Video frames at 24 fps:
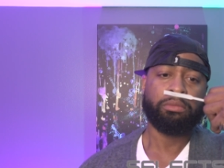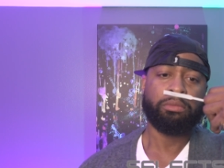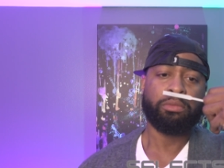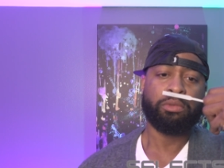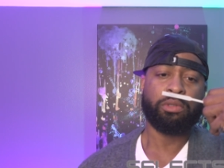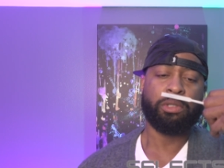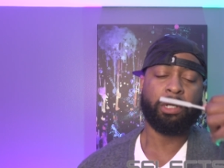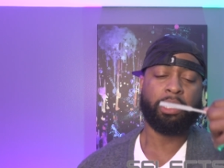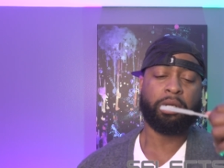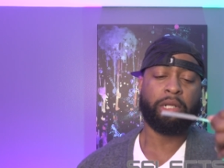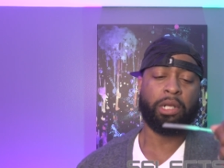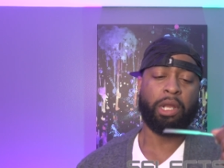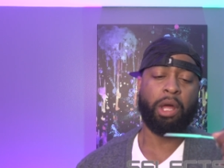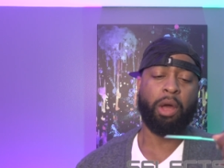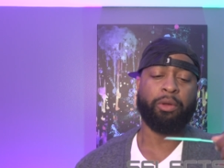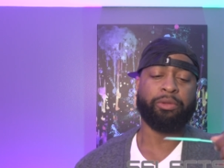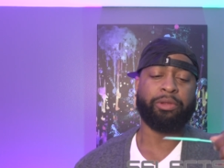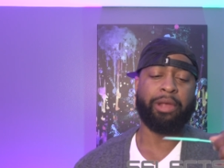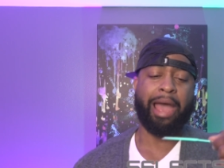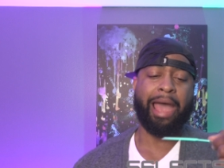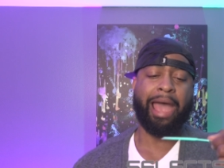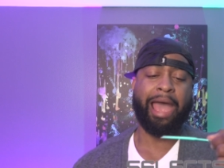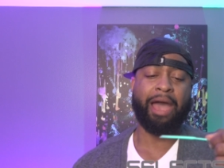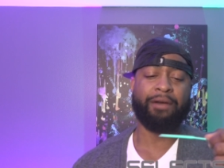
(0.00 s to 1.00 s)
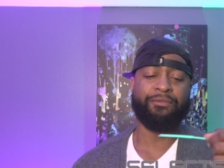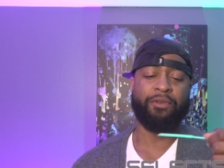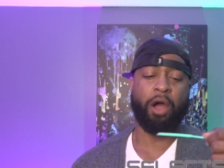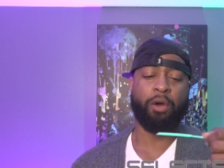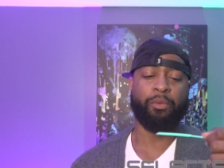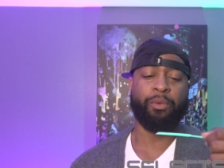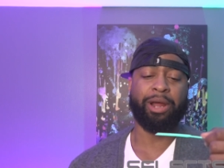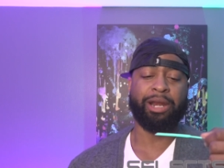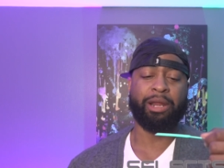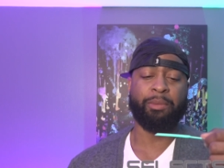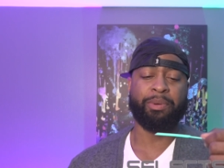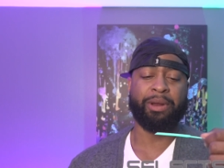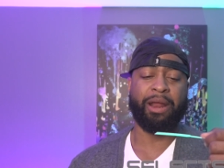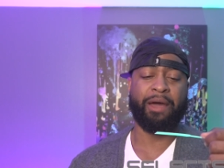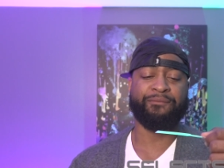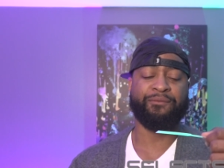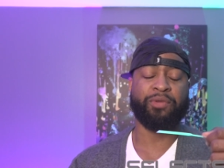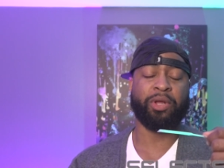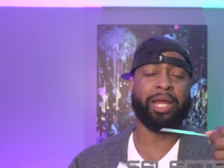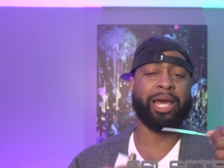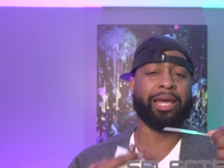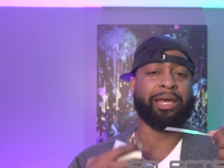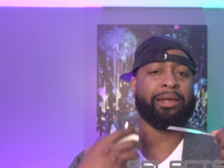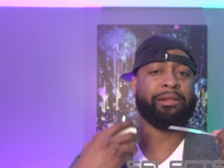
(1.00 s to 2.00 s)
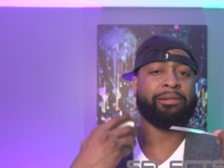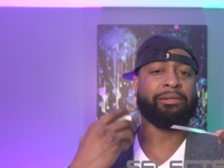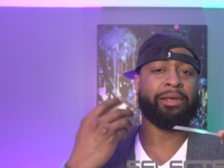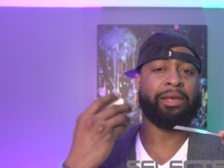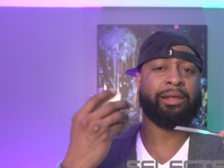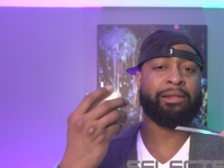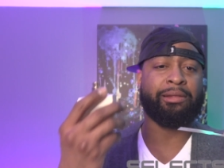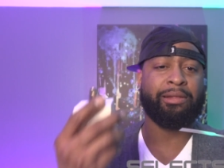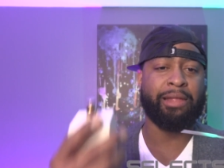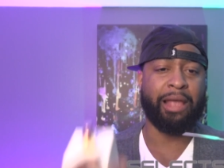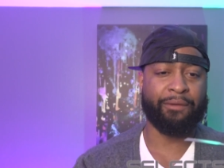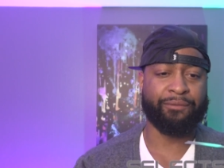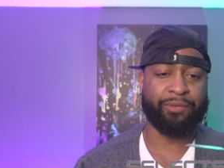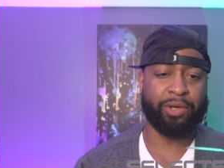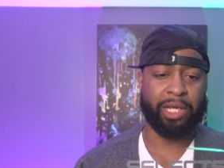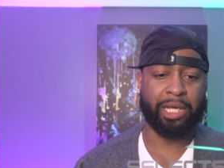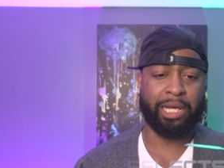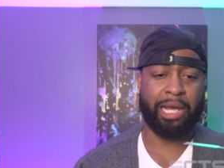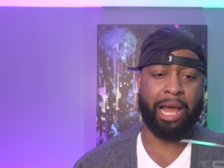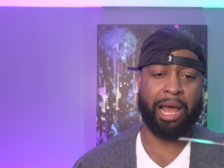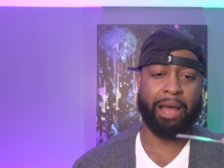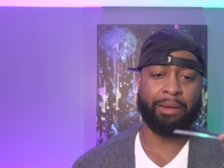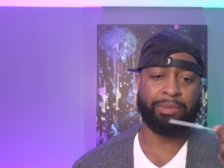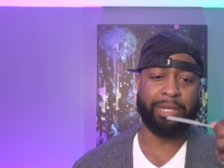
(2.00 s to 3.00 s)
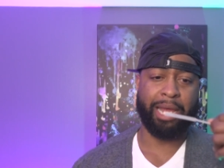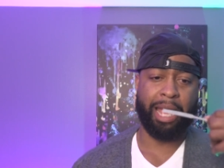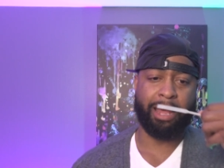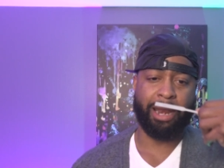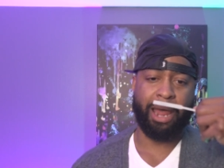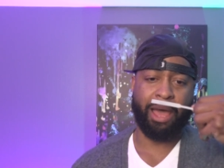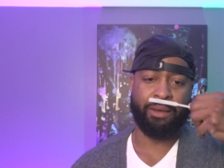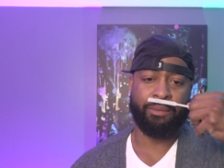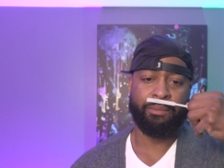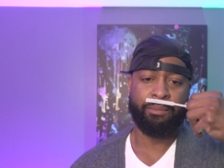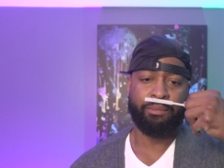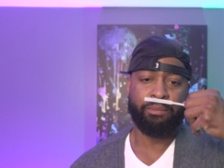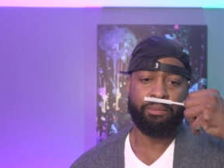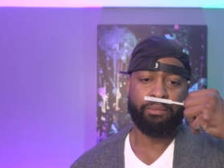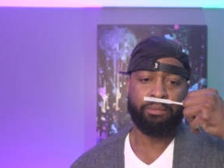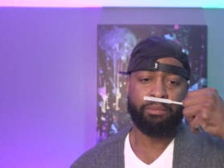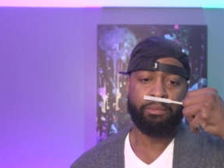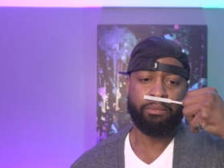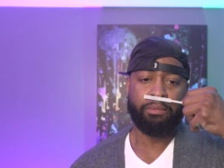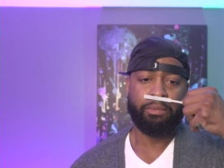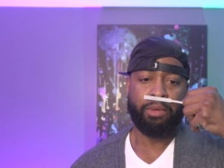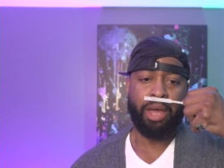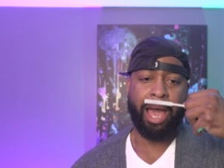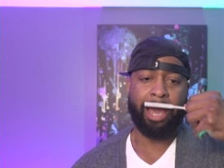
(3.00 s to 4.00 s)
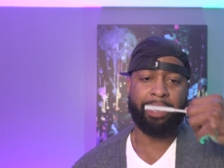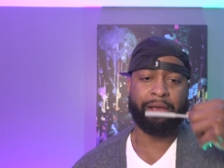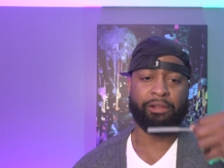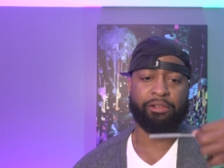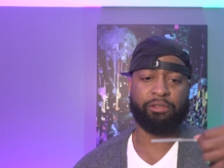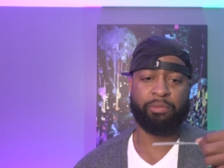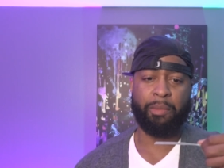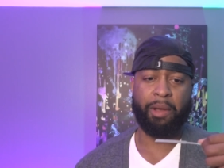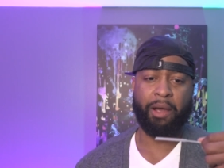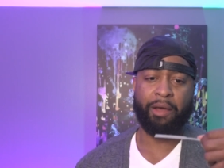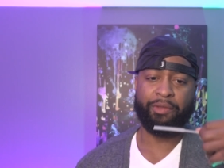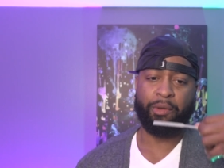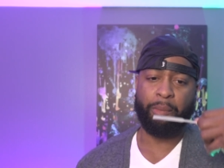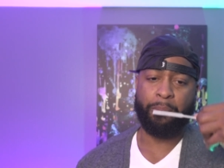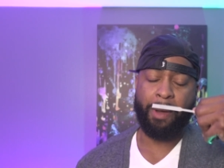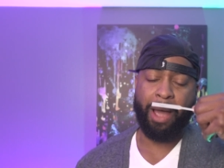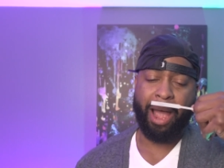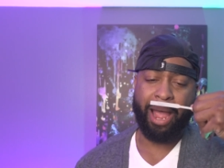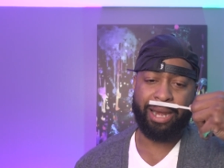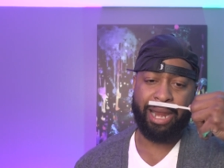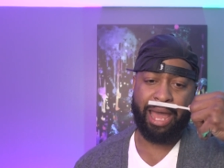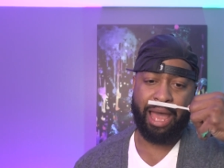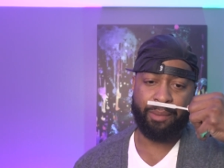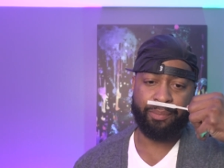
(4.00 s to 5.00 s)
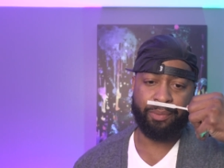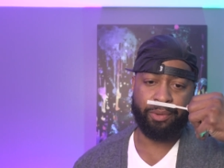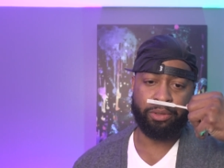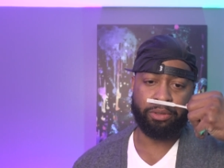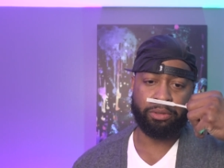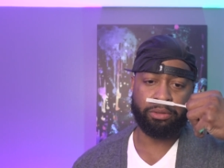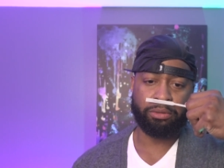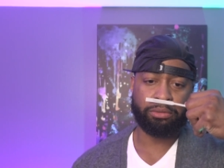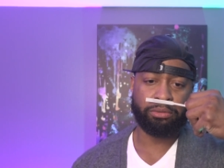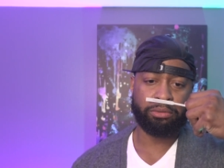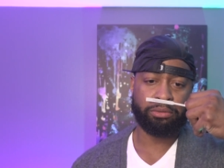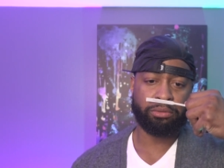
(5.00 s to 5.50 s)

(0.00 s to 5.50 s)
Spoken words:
the clones I have already, but I feel like it's definitely calmed down. I can smell the pineapple.